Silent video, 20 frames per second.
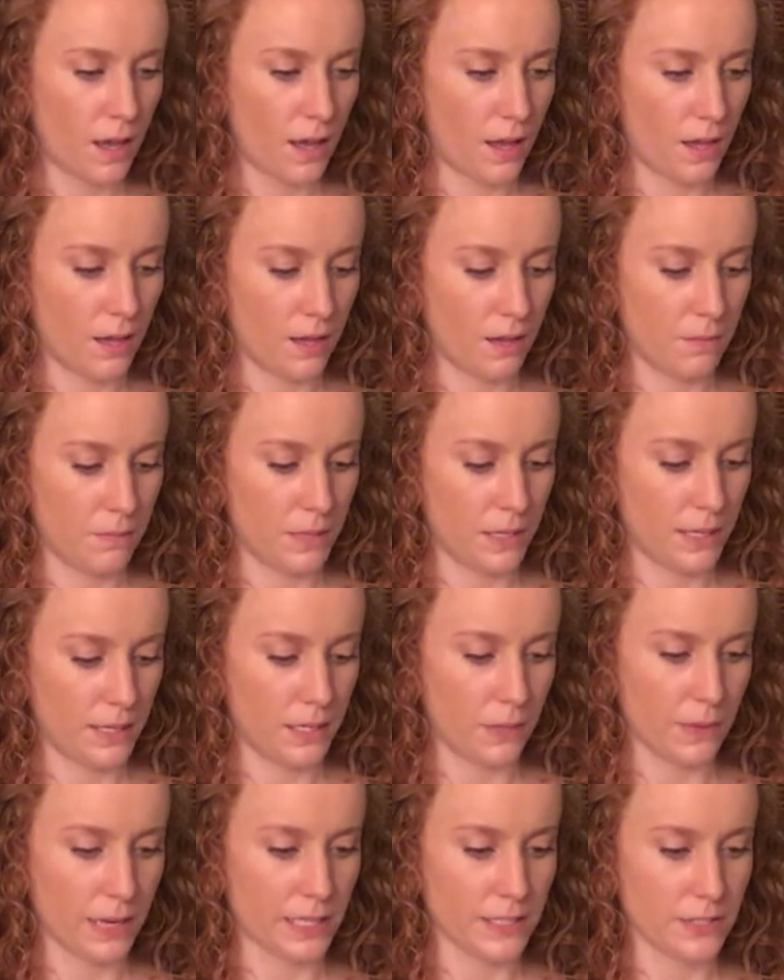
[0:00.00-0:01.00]

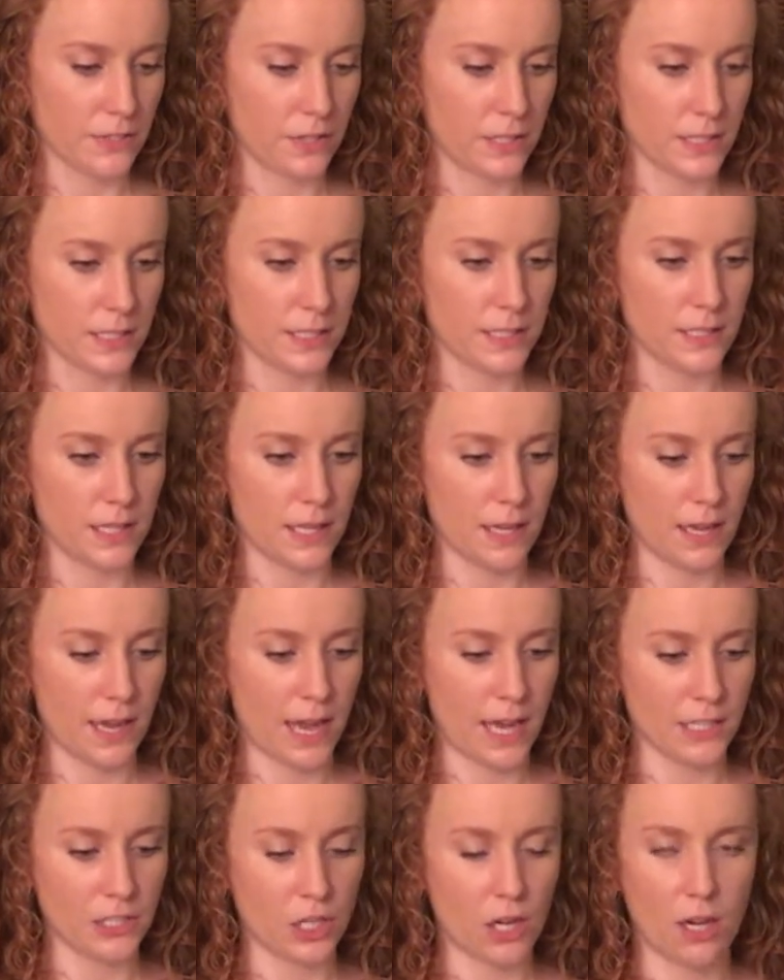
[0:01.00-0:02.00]
Anyway, so this is the
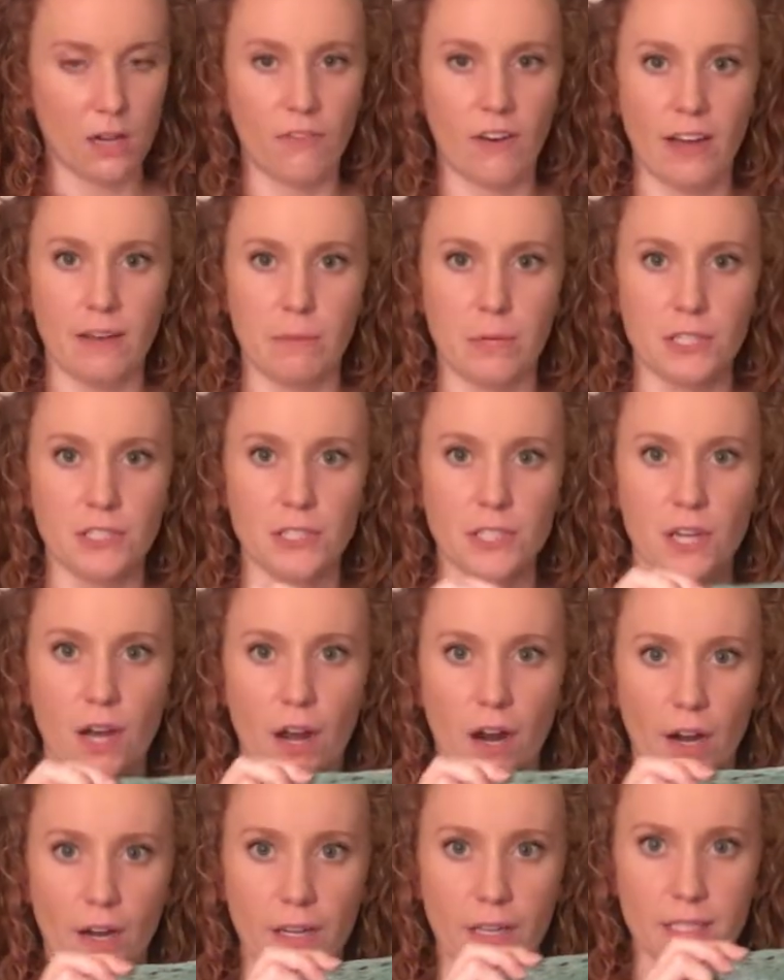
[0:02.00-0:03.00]
Hedgehog Fibers
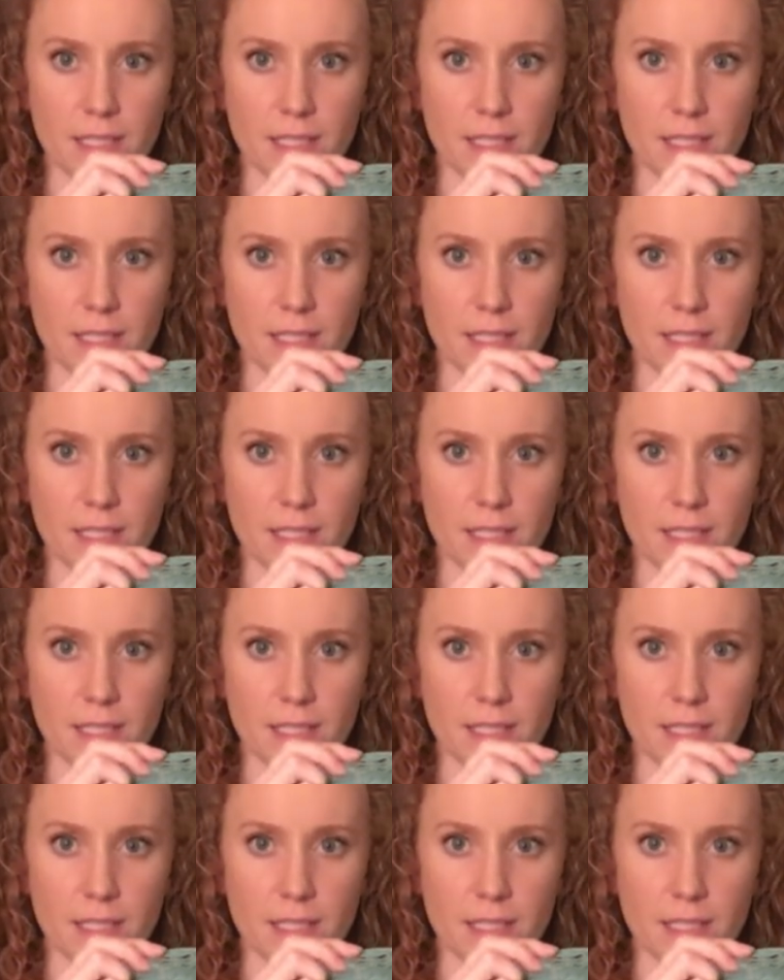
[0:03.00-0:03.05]
yarn.